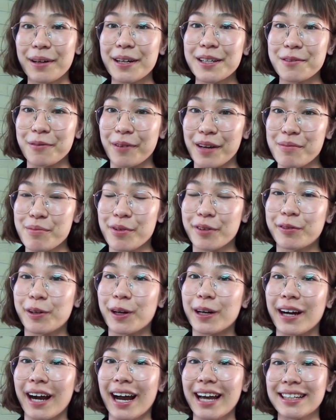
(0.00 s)
part 1,
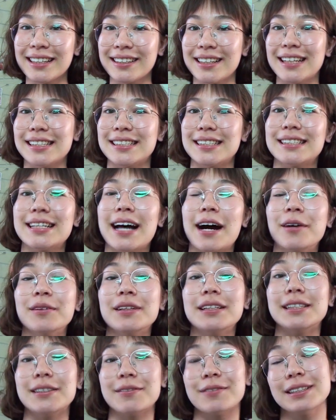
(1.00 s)
Beauvoir analyzes how
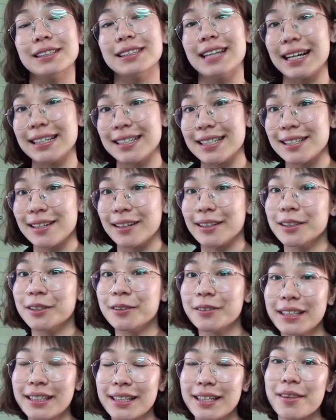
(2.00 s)
the different sexes are
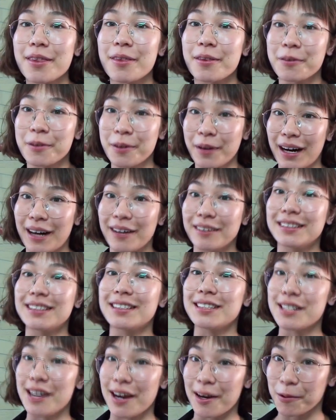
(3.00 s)
treated
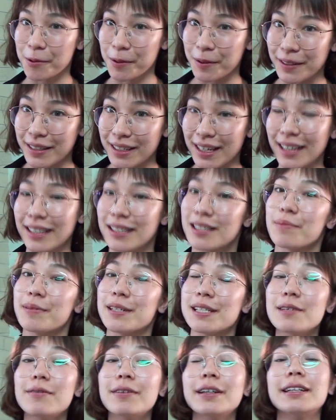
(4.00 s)
throughout childhood, and
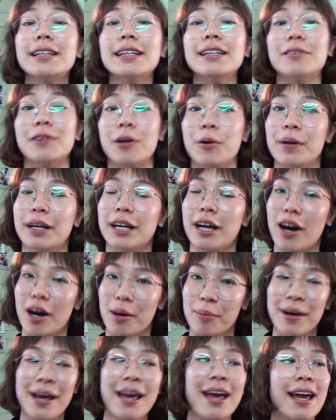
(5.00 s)
specifically growing
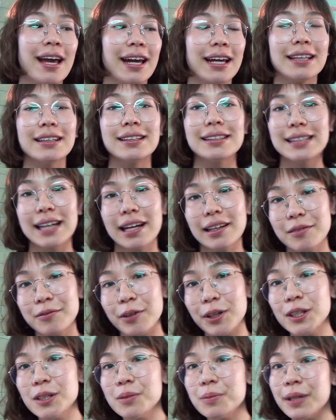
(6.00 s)
up. In the second
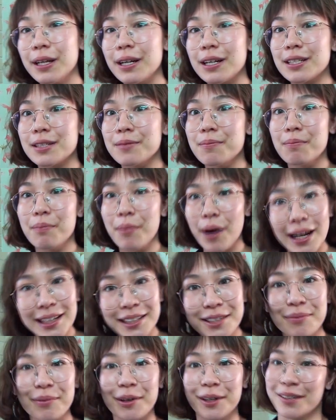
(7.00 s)
volume, there is
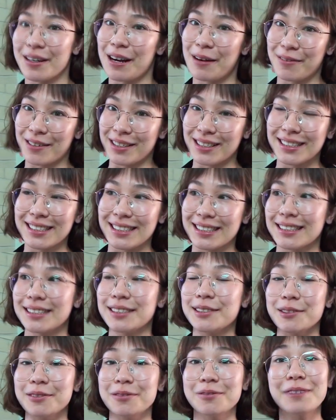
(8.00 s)
much more references
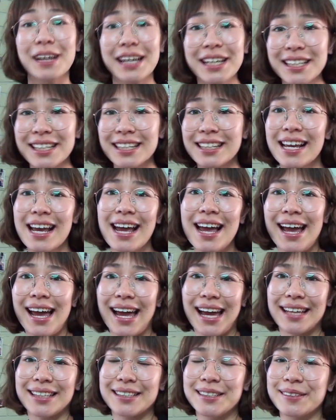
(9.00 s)
to fiction
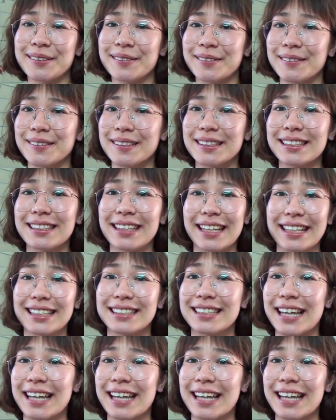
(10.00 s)
and to like